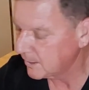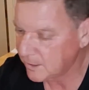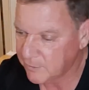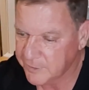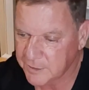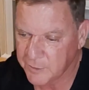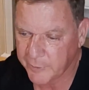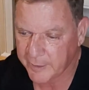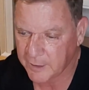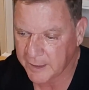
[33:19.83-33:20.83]
You know, the
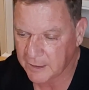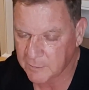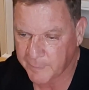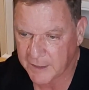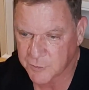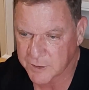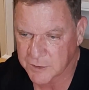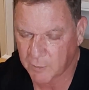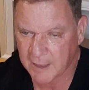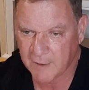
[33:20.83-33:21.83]
New England
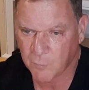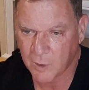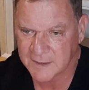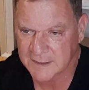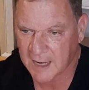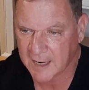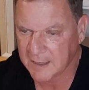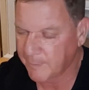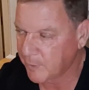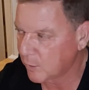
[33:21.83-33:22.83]
Patriots only have one
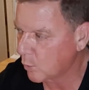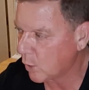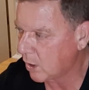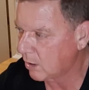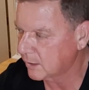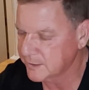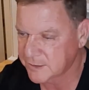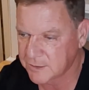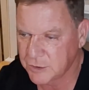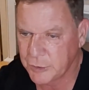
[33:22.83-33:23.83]
sign up on a wall, and
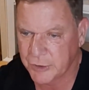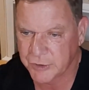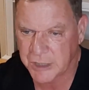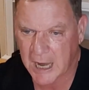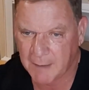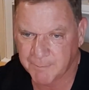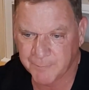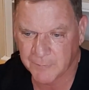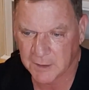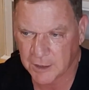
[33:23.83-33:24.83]
it's do your job,
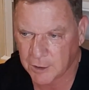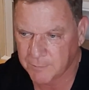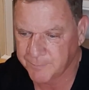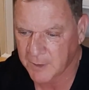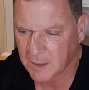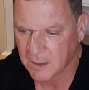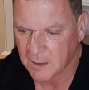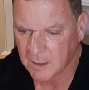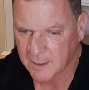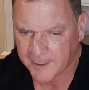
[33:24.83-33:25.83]
you know.
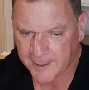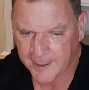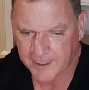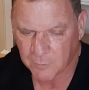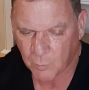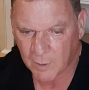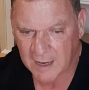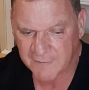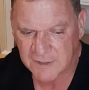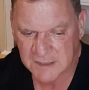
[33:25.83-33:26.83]
And
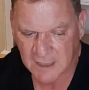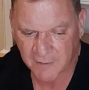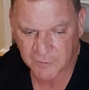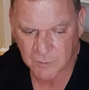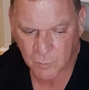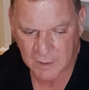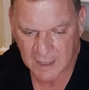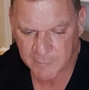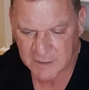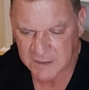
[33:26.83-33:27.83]
what I've discovered when
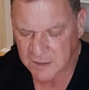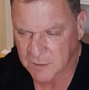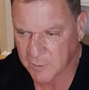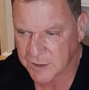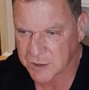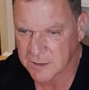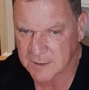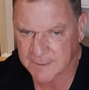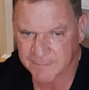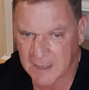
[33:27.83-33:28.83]
I'm in
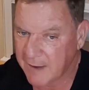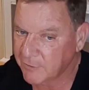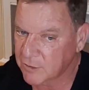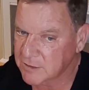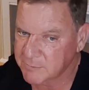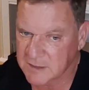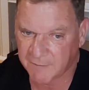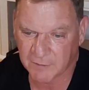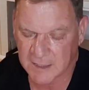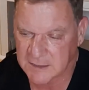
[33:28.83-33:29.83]
situations, I've learned some
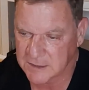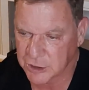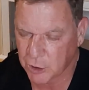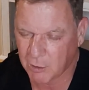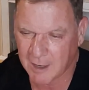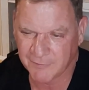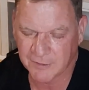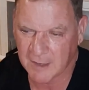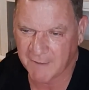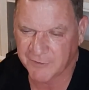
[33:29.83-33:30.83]
tough lessons. You know, I,
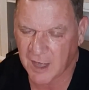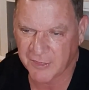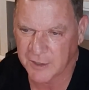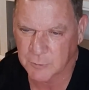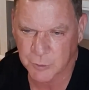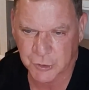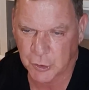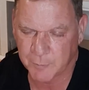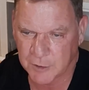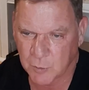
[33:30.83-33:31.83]
I've thought things were
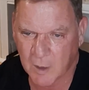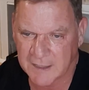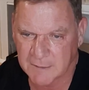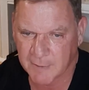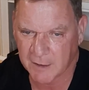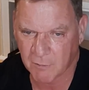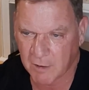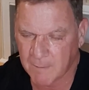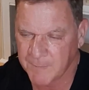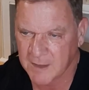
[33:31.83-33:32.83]
stupid twice in my
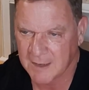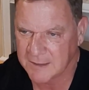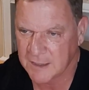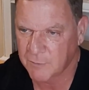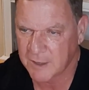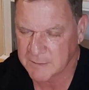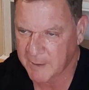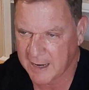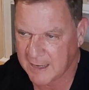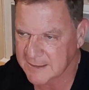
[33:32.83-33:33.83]
career and didn't raise
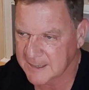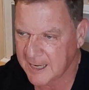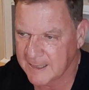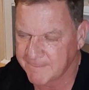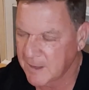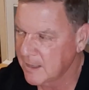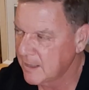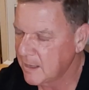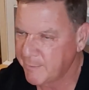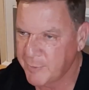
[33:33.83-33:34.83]
my hand and say it.
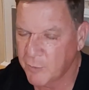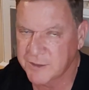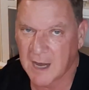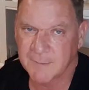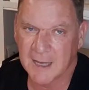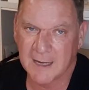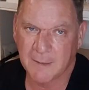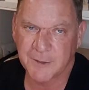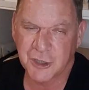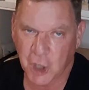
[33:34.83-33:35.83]
And both times I ended
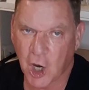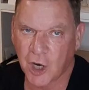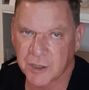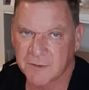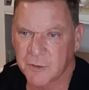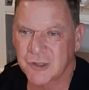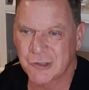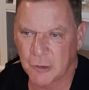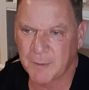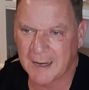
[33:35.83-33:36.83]
up in charge of those
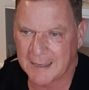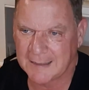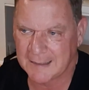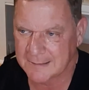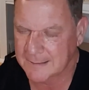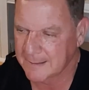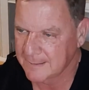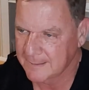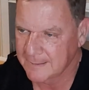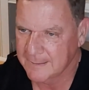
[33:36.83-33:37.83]
stupid ideas,
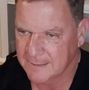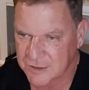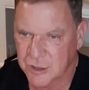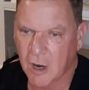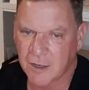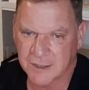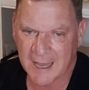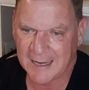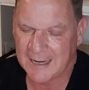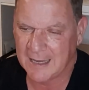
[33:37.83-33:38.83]
in charge of
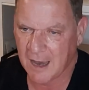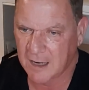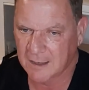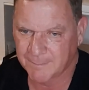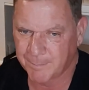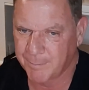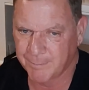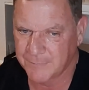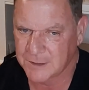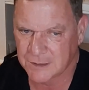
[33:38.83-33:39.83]
that idiotic
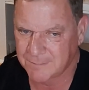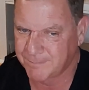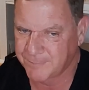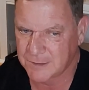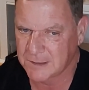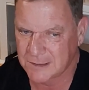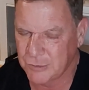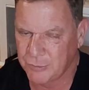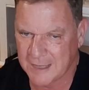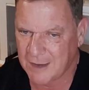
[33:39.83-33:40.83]

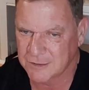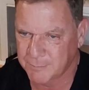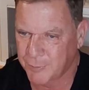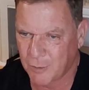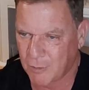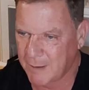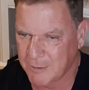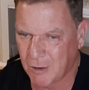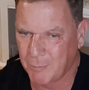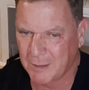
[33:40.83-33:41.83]
two thousand
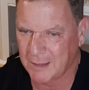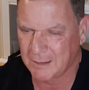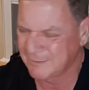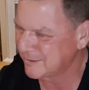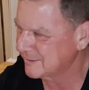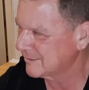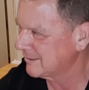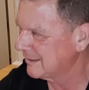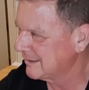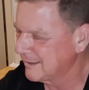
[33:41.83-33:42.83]
program called, what is it?
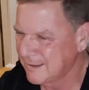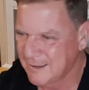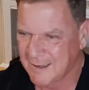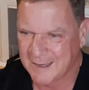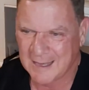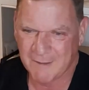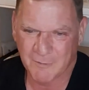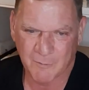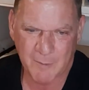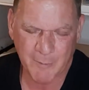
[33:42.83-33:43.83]
I can't
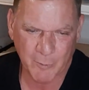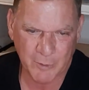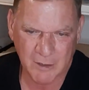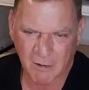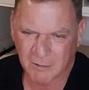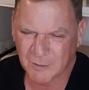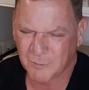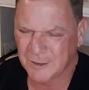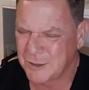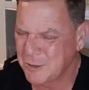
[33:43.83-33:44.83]
even remember what we called it,
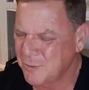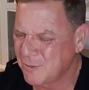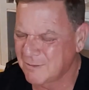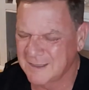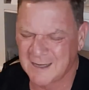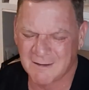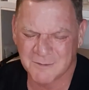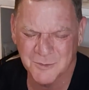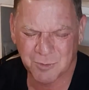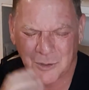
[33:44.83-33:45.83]
renewal. Yeah,
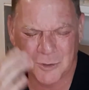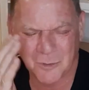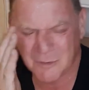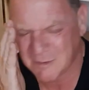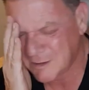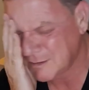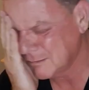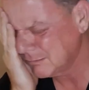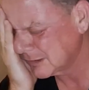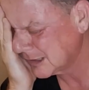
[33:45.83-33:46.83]
it was renewal. Oh,
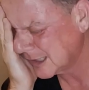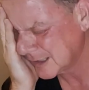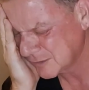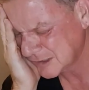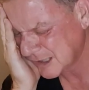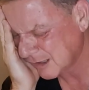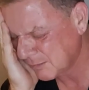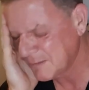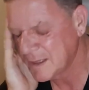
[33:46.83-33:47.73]
God, it was terrible.